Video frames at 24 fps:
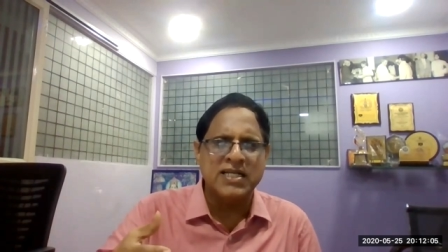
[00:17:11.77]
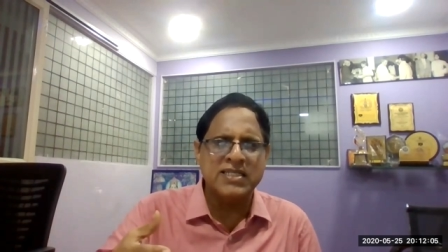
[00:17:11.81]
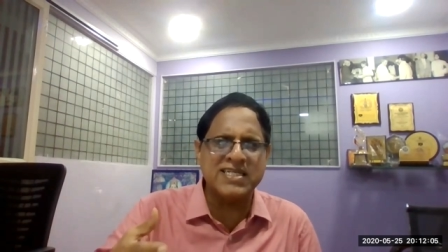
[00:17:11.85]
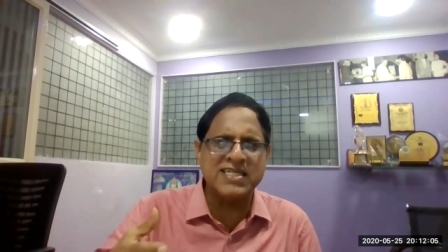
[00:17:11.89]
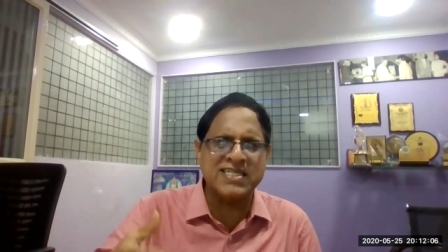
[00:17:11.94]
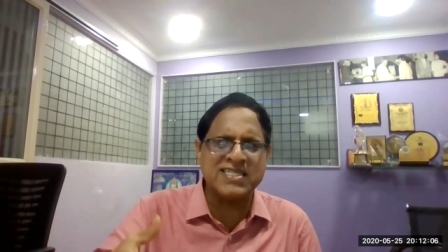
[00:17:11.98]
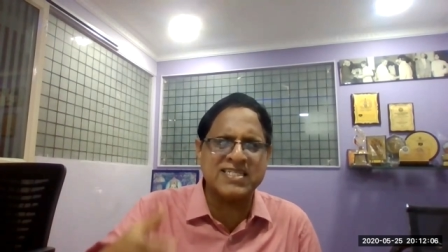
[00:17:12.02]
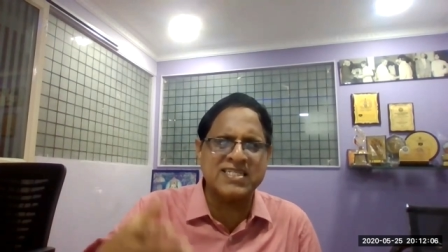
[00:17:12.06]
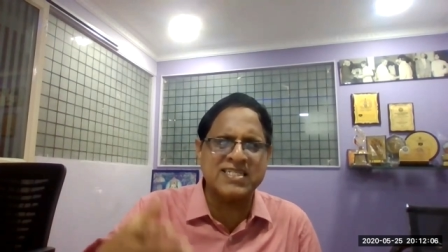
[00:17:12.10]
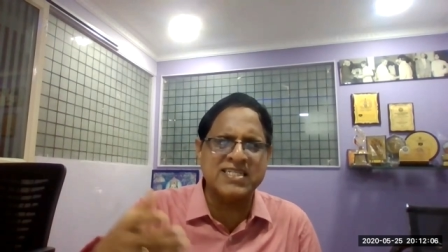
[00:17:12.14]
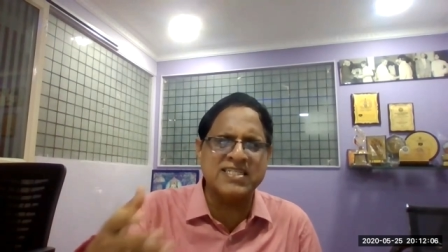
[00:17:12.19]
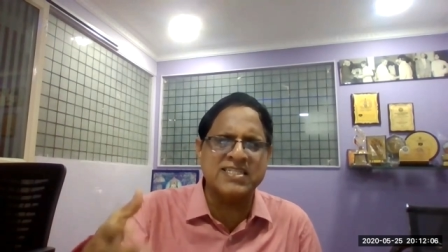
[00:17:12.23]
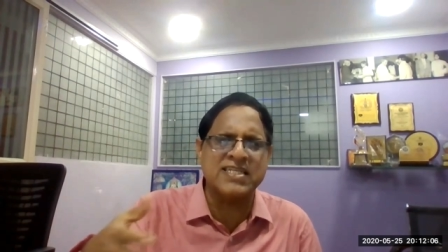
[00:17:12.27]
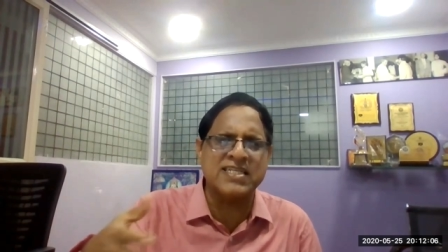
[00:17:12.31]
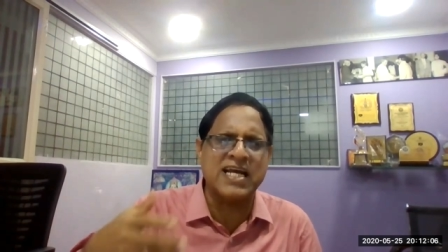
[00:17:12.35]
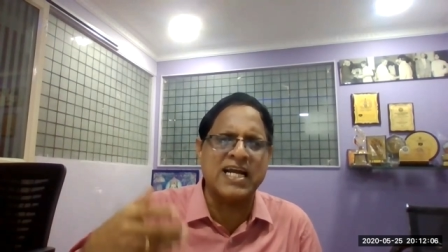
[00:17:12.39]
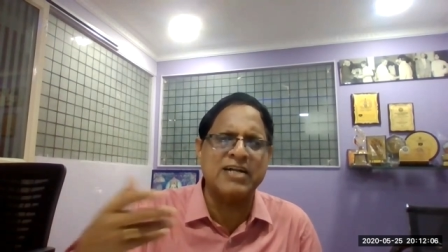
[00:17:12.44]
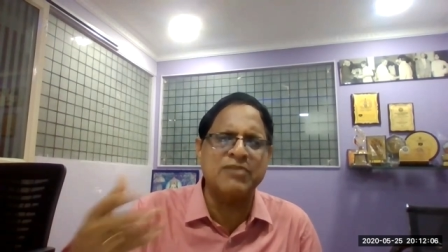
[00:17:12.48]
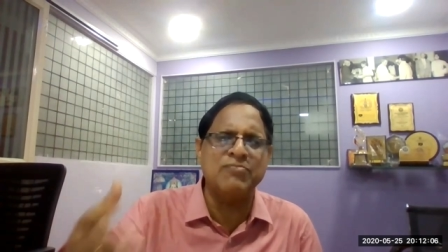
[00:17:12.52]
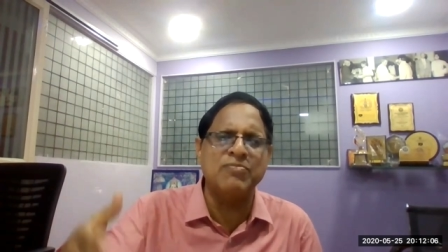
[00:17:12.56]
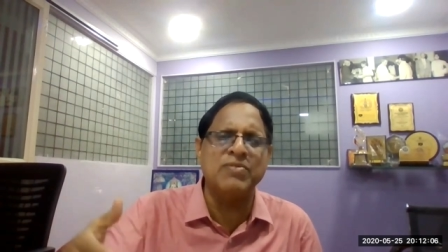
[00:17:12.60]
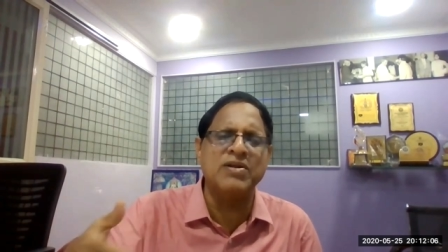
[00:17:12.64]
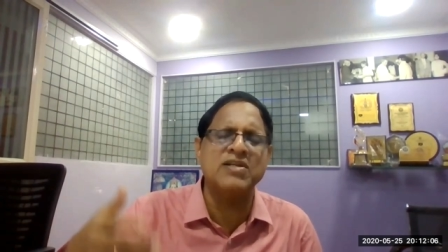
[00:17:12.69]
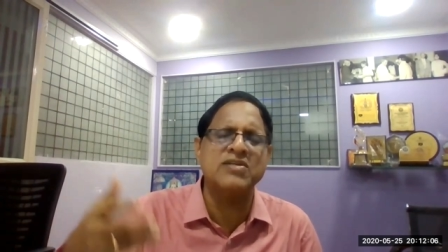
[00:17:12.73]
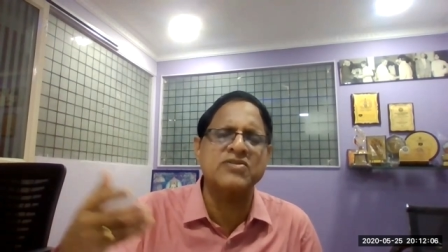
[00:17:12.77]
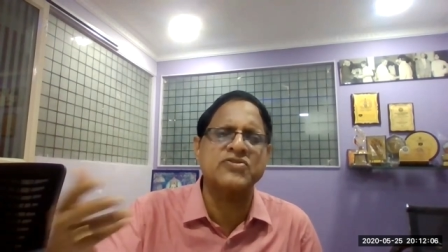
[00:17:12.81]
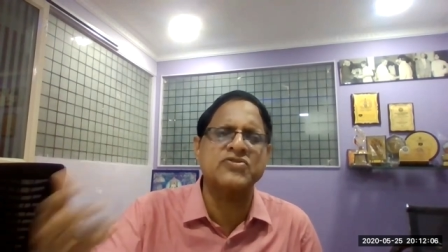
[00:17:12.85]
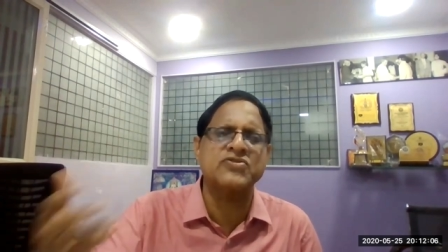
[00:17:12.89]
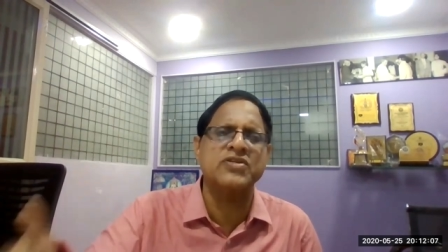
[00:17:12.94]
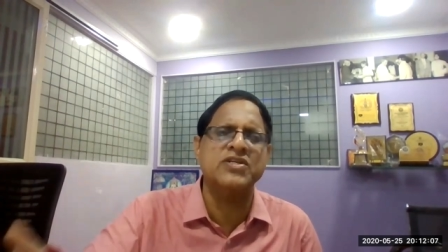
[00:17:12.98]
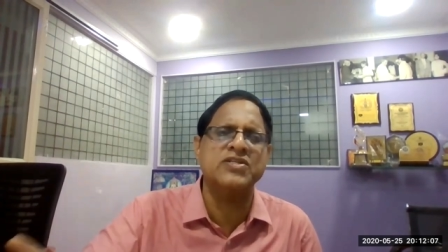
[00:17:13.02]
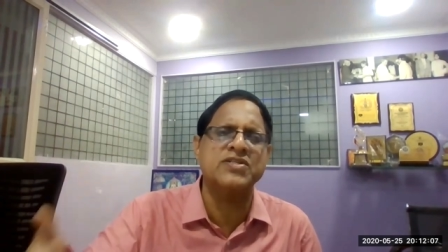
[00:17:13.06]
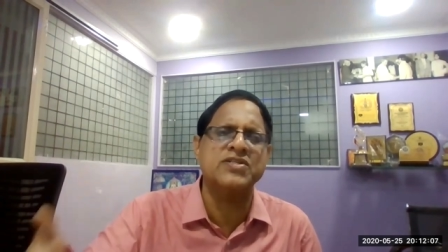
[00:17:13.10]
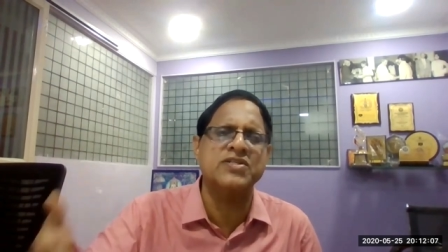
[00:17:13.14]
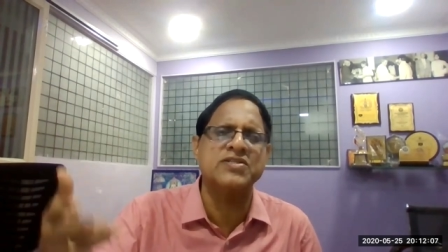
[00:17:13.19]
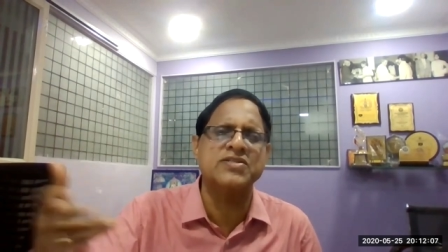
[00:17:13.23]
justice
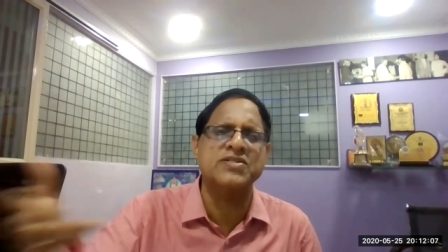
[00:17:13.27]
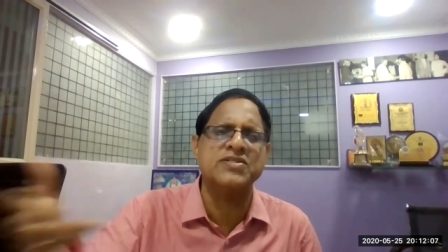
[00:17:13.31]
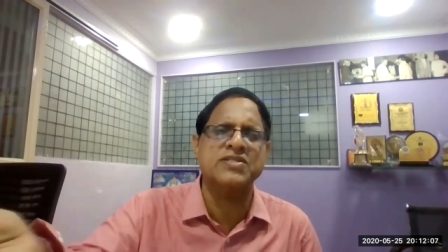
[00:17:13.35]
administration